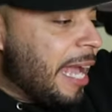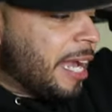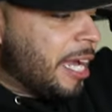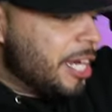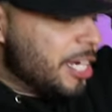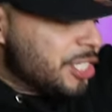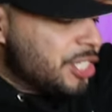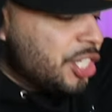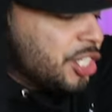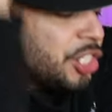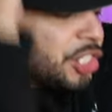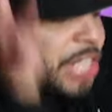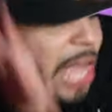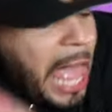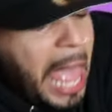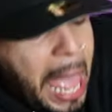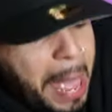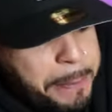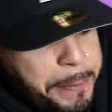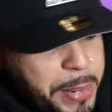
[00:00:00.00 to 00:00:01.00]
because it just
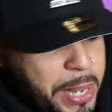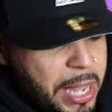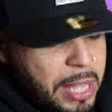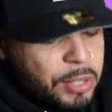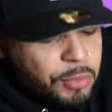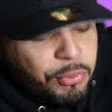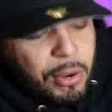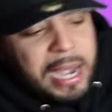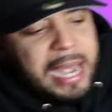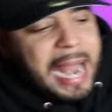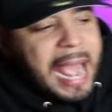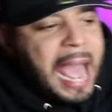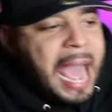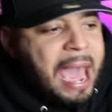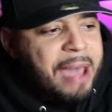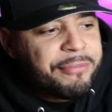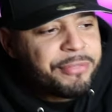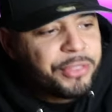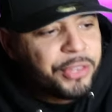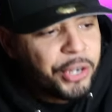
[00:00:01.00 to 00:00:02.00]
happened right
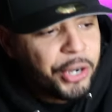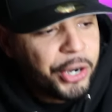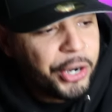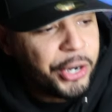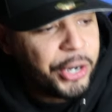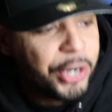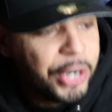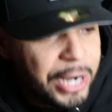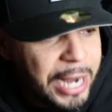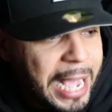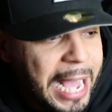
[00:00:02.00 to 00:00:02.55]
after